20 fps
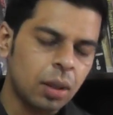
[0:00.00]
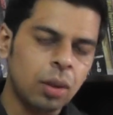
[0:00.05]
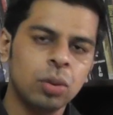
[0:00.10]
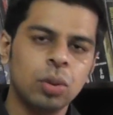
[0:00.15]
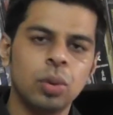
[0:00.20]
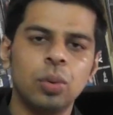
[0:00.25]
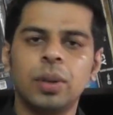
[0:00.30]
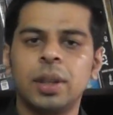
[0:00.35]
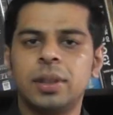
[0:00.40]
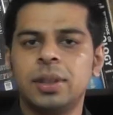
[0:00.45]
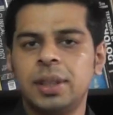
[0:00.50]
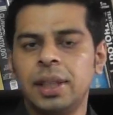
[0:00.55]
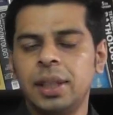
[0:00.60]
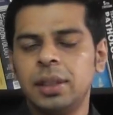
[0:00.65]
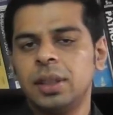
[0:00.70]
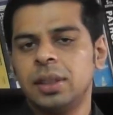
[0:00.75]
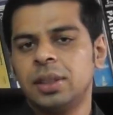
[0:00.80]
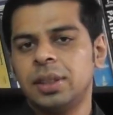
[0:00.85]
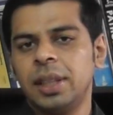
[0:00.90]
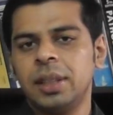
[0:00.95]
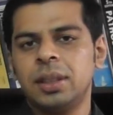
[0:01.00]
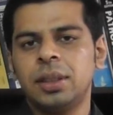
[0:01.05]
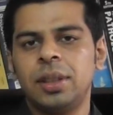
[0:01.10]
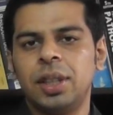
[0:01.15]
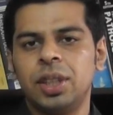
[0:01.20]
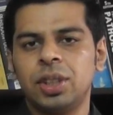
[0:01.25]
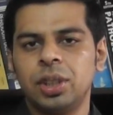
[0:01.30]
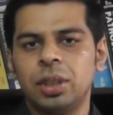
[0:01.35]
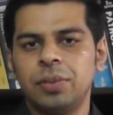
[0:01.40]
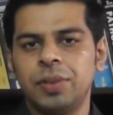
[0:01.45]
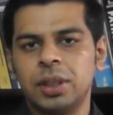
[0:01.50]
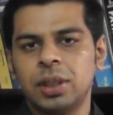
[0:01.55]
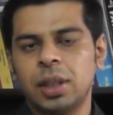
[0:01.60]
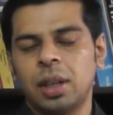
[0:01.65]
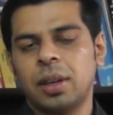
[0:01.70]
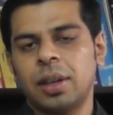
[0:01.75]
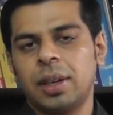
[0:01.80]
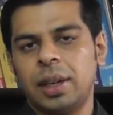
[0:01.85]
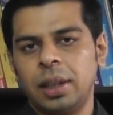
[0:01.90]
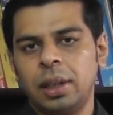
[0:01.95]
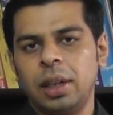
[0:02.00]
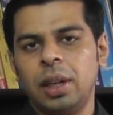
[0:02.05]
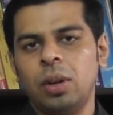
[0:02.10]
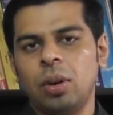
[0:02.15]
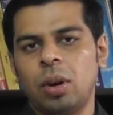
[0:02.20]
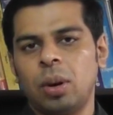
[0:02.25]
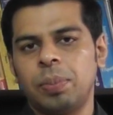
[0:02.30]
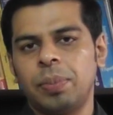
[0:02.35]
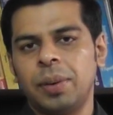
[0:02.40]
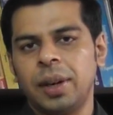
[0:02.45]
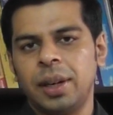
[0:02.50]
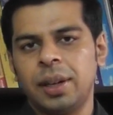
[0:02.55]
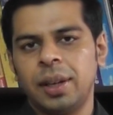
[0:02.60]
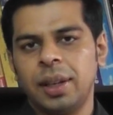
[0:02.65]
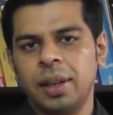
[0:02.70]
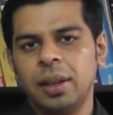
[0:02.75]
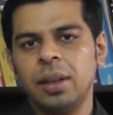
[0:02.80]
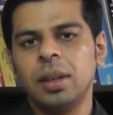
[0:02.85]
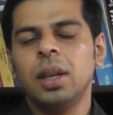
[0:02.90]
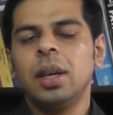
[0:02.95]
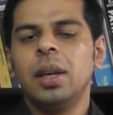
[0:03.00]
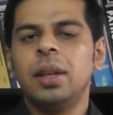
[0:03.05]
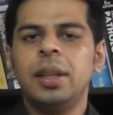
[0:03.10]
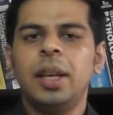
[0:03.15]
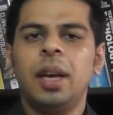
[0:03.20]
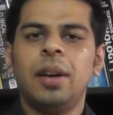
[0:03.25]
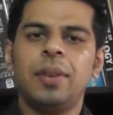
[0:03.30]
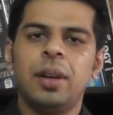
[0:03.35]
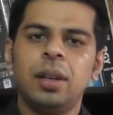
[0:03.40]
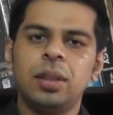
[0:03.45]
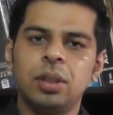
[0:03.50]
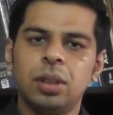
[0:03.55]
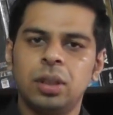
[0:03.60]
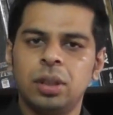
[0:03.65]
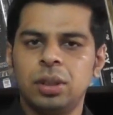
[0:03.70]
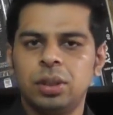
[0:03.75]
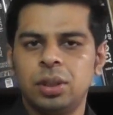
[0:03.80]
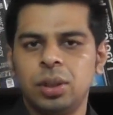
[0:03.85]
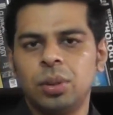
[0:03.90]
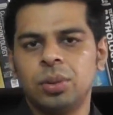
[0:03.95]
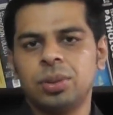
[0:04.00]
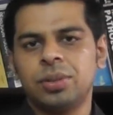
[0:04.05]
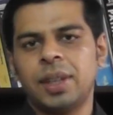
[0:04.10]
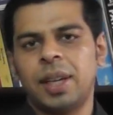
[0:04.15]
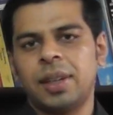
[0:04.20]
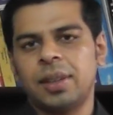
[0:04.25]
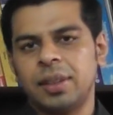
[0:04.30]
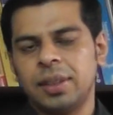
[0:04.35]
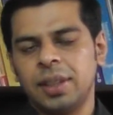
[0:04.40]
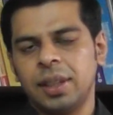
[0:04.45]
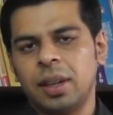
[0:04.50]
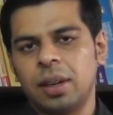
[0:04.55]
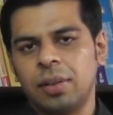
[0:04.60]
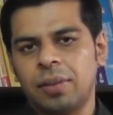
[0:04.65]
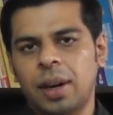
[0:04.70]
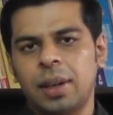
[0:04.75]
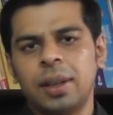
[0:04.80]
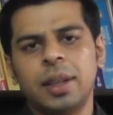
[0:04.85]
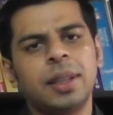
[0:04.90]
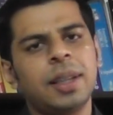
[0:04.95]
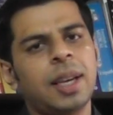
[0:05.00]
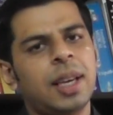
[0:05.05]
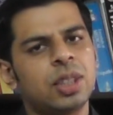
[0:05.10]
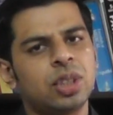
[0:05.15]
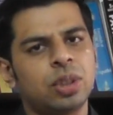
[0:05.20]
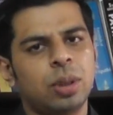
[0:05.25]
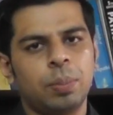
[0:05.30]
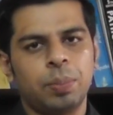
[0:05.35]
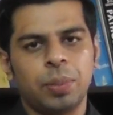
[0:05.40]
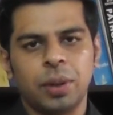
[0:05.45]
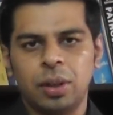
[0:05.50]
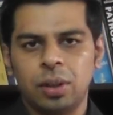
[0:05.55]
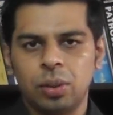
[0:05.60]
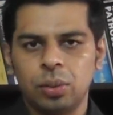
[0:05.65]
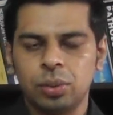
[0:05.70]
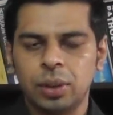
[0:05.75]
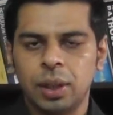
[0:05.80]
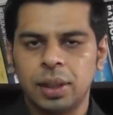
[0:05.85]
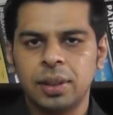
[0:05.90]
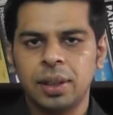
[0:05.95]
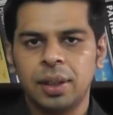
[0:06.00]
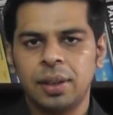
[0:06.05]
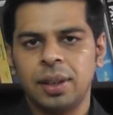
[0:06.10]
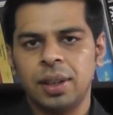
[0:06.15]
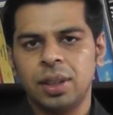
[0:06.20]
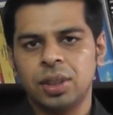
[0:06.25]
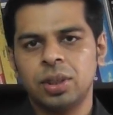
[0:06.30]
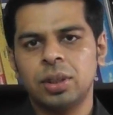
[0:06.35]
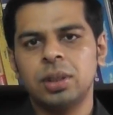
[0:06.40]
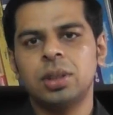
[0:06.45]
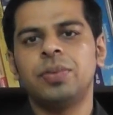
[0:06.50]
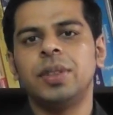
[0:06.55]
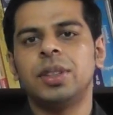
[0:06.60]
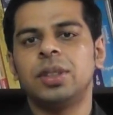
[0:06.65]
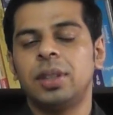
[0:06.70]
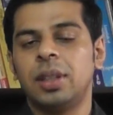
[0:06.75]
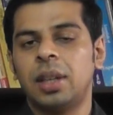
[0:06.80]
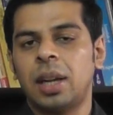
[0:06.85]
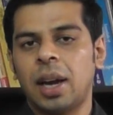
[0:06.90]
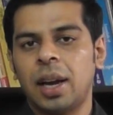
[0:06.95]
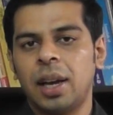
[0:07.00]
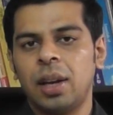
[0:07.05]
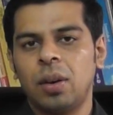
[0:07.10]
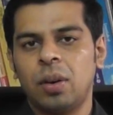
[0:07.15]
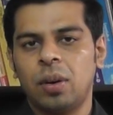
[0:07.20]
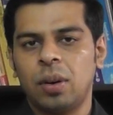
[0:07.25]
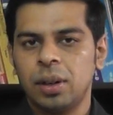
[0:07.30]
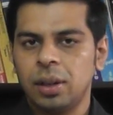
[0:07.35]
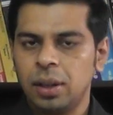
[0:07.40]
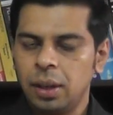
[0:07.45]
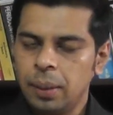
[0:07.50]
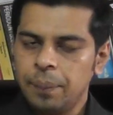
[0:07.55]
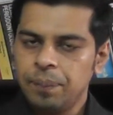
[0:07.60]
So you can say the 6 nations which are currently operating, they have a geostrategic advantage as compared to the other nations which rely on